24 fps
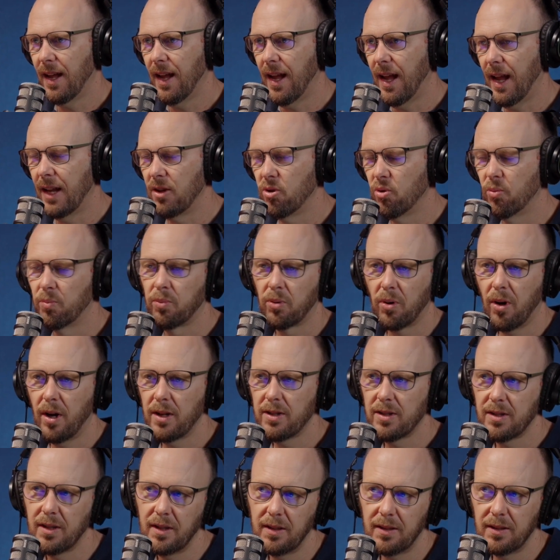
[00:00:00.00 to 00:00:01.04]
and you'll
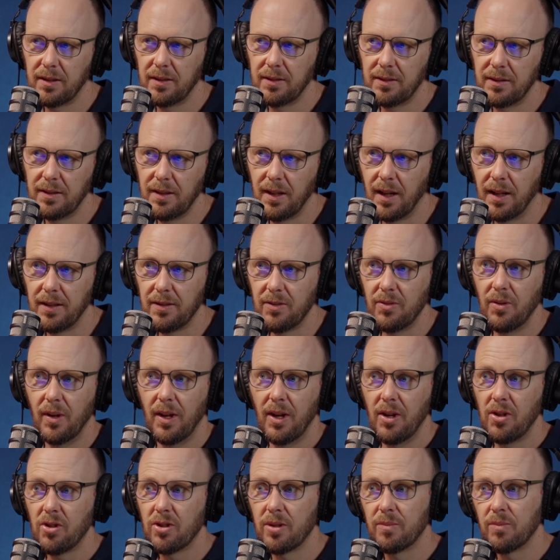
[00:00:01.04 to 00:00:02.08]
price it,
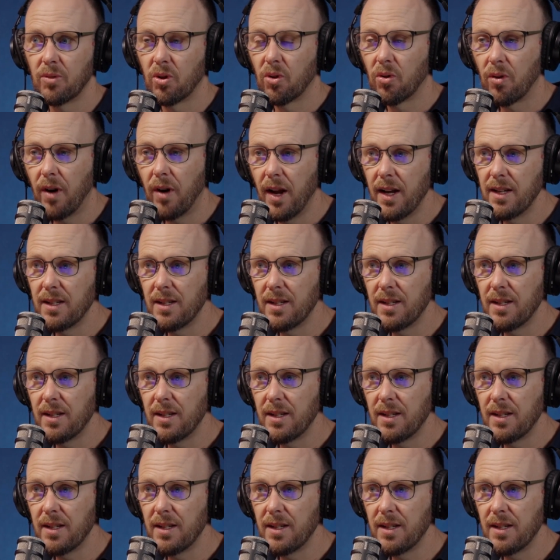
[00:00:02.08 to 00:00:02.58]
some crazy